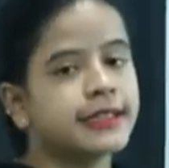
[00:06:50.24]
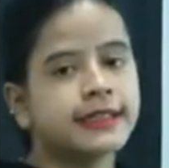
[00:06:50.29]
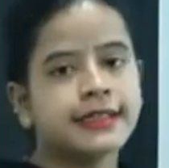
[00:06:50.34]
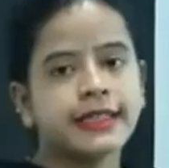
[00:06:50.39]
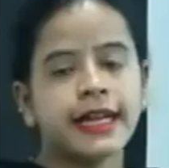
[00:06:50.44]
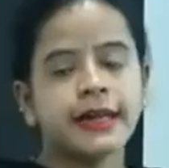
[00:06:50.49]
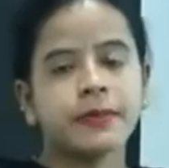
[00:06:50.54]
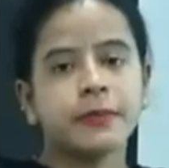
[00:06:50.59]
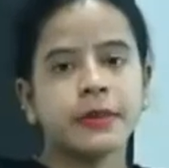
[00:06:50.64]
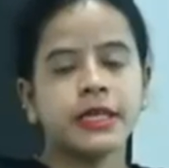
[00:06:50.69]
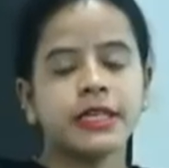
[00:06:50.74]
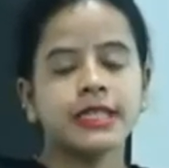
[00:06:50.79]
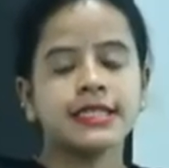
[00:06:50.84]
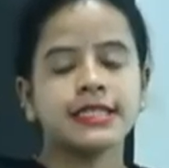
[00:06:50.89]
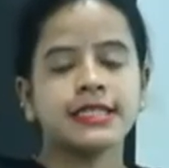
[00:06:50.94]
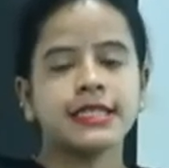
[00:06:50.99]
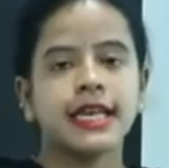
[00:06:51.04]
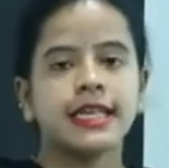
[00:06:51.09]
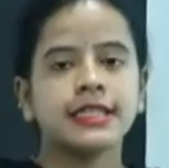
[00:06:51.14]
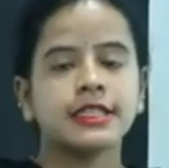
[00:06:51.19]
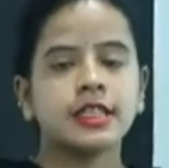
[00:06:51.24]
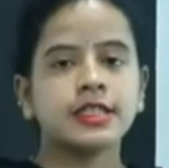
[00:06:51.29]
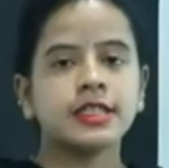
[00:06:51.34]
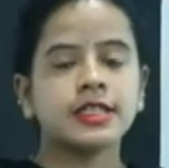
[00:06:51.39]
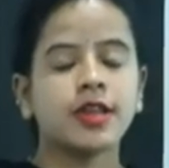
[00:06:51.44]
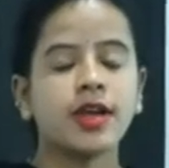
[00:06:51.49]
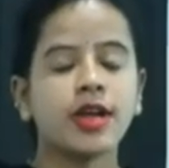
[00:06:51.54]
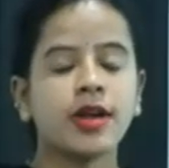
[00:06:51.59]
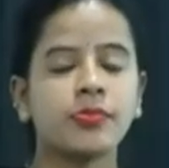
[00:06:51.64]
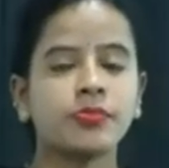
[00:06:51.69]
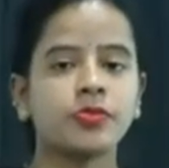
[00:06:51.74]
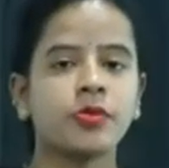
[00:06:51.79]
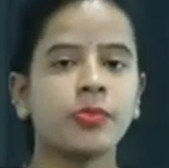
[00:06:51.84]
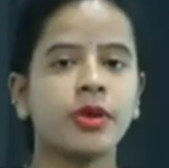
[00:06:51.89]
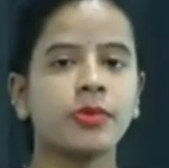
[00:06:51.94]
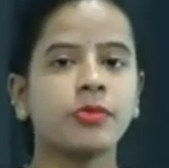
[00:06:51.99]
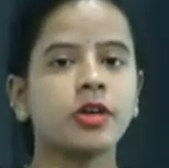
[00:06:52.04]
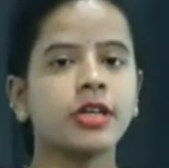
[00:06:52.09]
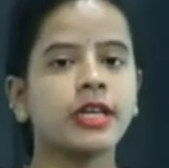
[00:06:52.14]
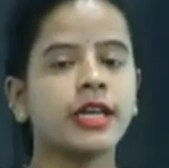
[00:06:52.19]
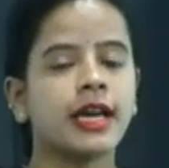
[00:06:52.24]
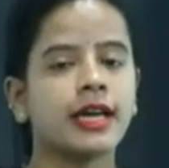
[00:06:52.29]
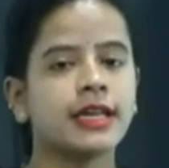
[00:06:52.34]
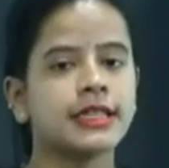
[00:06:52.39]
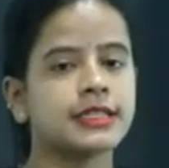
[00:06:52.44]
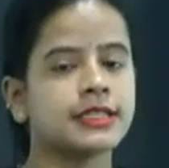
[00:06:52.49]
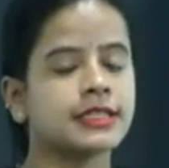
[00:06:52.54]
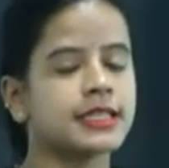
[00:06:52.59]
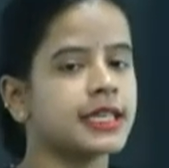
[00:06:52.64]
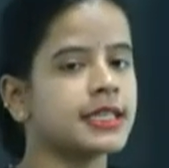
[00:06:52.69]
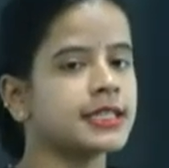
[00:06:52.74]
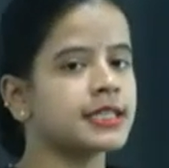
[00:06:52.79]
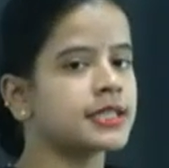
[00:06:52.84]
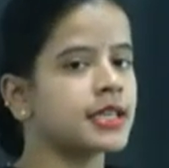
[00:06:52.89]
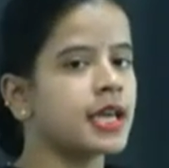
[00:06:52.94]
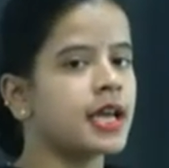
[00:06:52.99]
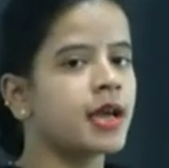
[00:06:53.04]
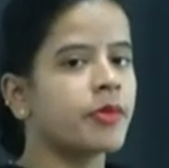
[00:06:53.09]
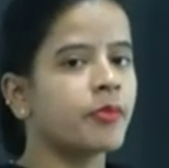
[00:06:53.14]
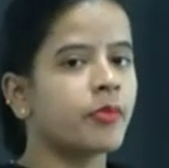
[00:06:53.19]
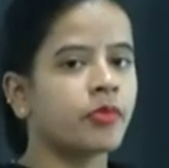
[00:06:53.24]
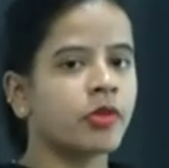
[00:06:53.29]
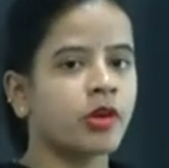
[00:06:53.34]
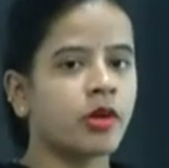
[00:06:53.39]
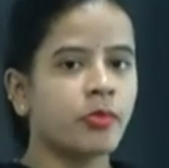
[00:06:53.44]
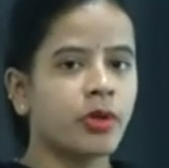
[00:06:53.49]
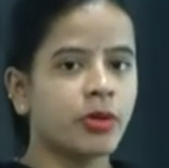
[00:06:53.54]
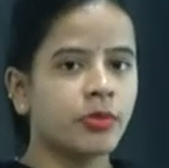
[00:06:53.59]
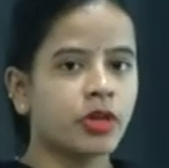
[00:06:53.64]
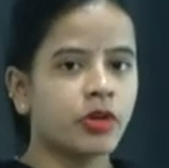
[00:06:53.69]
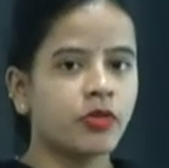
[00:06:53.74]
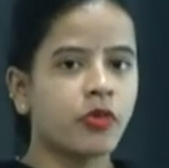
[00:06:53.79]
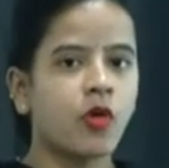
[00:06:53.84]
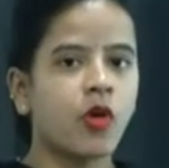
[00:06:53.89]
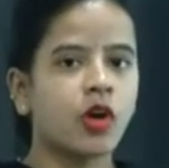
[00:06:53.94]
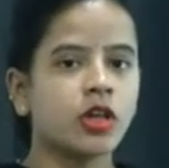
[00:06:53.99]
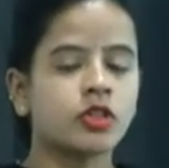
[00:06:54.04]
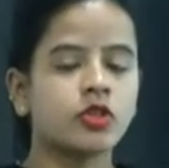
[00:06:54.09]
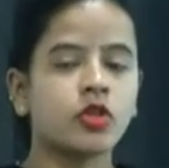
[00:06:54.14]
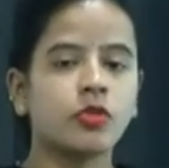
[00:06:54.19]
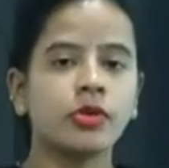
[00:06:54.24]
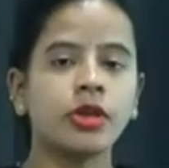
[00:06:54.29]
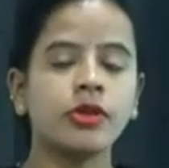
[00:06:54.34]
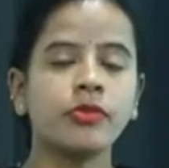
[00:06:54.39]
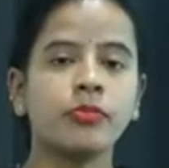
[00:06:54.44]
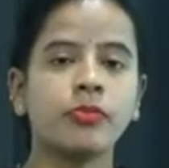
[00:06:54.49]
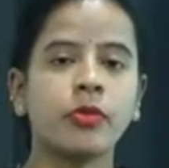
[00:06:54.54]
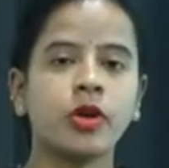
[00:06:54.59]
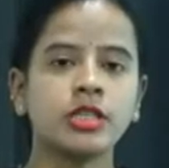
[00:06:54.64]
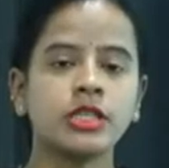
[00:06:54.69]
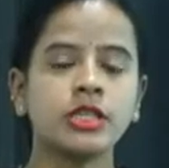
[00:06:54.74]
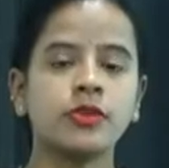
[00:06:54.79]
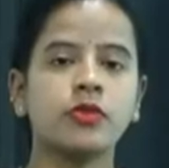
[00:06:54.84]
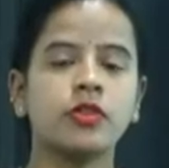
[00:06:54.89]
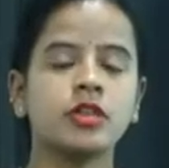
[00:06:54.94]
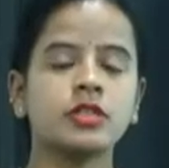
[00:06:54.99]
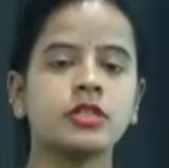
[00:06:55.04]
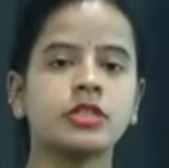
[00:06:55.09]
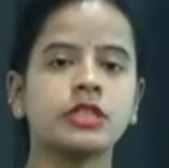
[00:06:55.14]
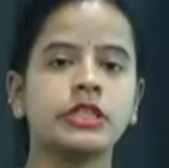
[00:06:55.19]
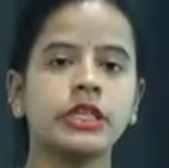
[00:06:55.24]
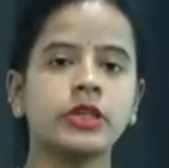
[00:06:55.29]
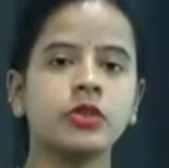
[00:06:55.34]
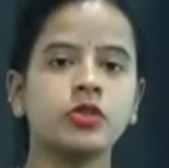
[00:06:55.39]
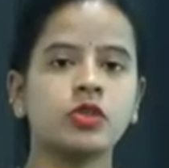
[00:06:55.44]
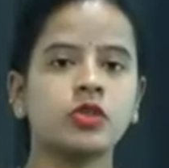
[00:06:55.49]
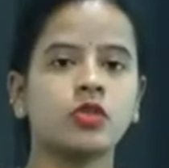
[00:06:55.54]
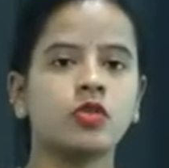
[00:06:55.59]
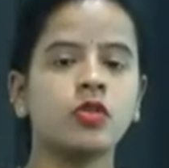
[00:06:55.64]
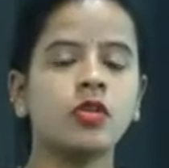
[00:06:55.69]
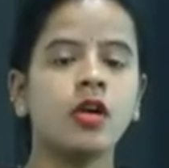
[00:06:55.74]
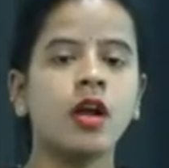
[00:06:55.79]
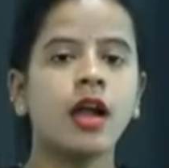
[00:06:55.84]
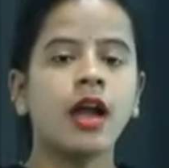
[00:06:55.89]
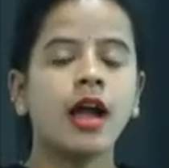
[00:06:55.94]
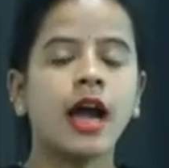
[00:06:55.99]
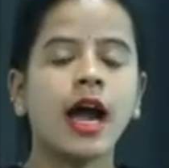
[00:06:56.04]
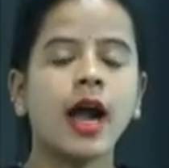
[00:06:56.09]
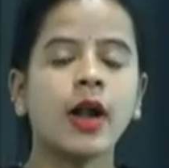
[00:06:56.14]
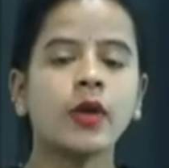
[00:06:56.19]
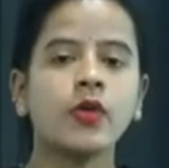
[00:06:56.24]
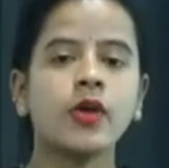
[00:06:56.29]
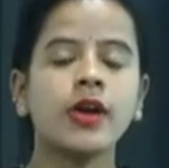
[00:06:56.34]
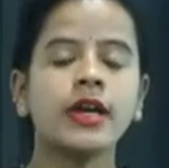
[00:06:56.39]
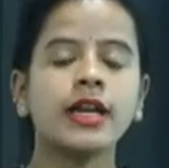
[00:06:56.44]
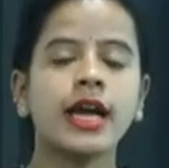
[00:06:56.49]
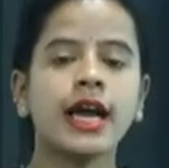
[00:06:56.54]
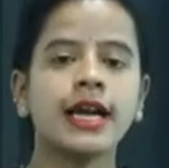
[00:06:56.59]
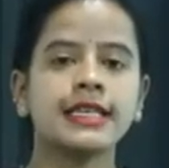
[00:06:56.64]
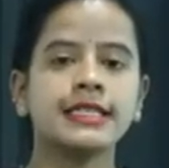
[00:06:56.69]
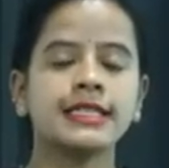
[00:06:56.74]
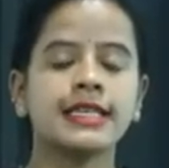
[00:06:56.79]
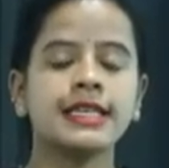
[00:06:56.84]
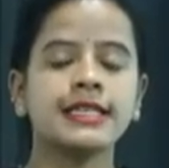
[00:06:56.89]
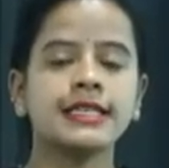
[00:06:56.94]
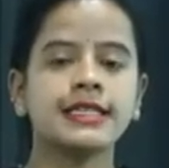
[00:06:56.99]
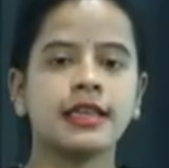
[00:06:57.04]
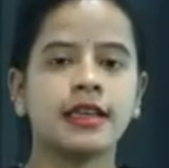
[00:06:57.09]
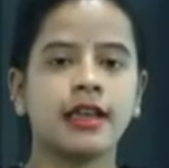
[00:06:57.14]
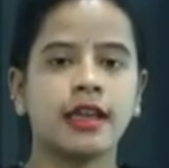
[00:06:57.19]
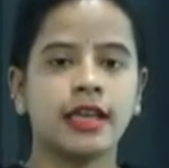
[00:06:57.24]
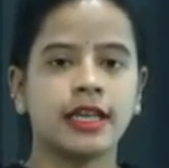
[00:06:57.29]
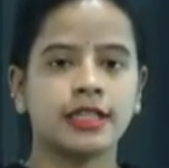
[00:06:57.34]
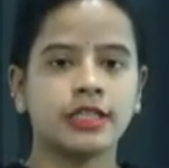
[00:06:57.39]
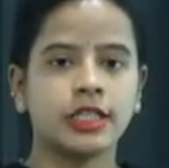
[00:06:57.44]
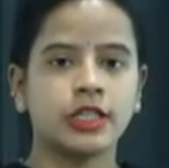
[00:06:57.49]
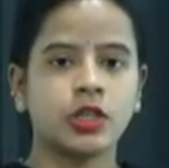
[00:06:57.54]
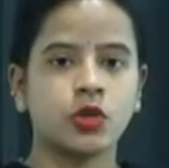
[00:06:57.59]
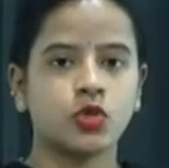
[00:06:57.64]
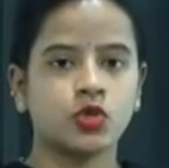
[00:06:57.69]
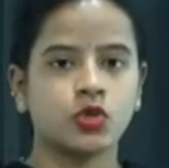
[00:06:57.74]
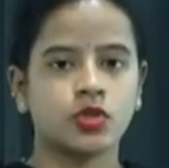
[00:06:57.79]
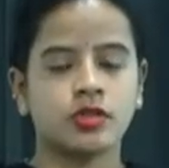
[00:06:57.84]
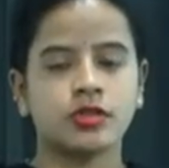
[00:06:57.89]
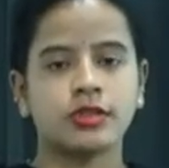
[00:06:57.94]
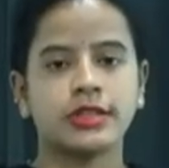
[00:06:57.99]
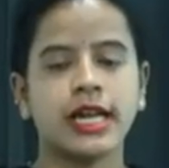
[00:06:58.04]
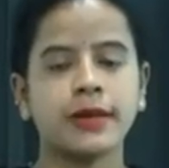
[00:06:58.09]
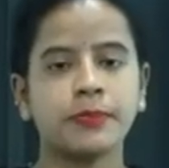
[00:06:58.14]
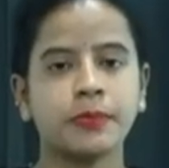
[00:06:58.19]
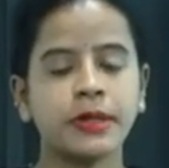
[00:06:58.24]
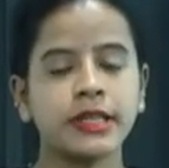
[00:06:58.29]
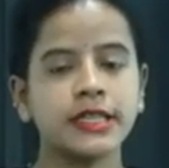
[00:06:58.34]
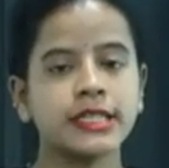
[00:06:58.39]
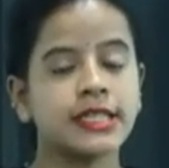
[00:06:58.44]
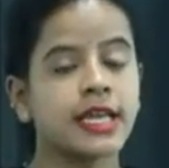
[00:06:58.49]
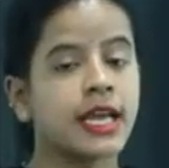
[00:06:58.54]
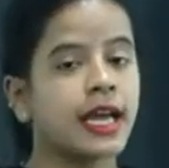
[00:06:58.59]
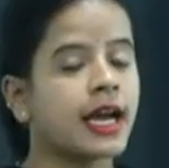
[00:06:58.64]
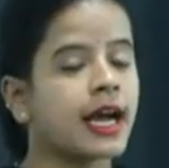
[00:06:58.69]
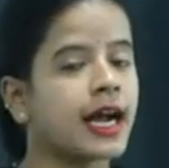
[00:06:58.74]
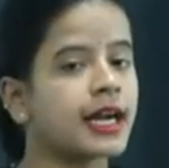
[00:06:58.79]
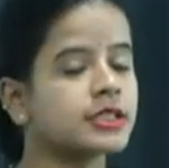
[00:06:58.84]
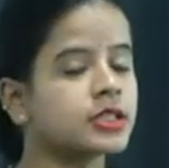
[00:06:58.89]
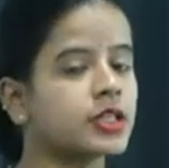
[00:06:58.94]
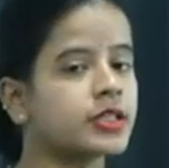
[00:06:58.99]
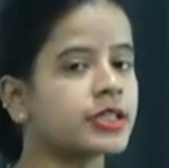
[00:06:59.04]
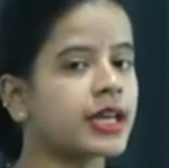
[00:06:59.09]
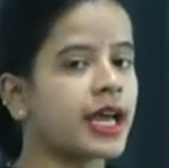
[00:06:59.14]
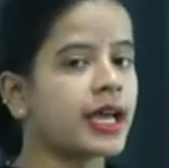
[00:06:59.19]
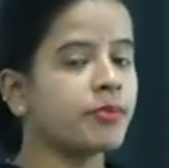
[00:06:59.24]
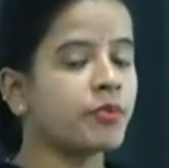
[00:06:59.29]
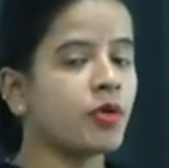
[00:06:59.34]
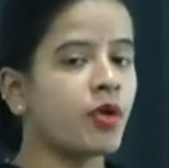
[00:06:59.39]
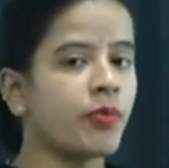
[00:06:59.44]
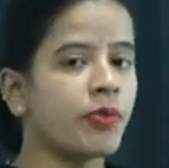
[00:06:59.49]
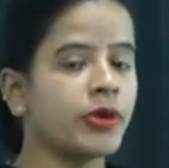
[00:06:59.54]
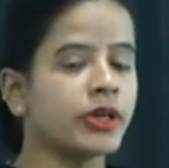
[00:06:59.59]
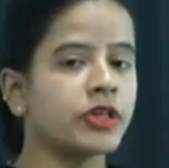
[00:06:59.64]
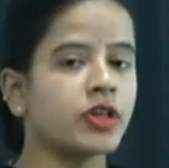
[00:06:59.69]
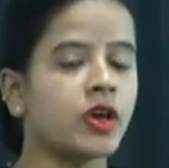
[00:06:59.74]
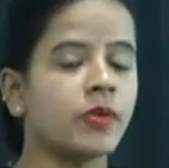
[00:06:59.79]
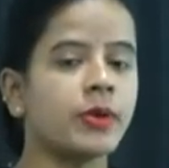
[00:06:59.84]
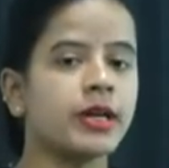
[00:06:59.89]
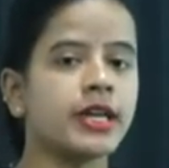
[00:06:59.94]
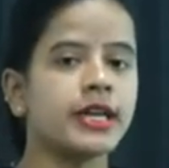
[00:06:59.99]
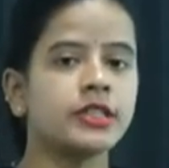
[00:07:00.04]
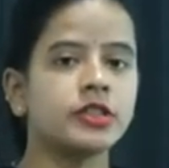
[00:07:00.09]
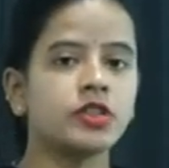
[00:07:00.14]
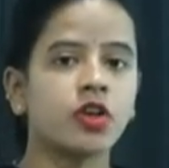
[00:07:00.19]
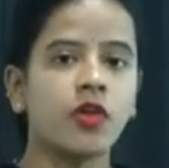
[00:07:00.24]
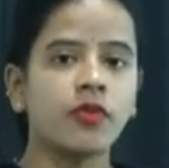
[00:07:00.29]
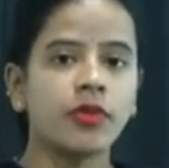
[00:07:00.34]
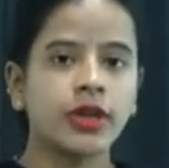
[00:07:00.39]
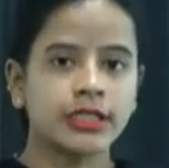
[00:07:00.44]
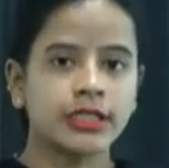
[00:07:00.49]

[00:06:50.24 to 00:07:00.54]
That means the soft memory access memory fault to be possible due to hardware access execution. That means at the time of intermediate job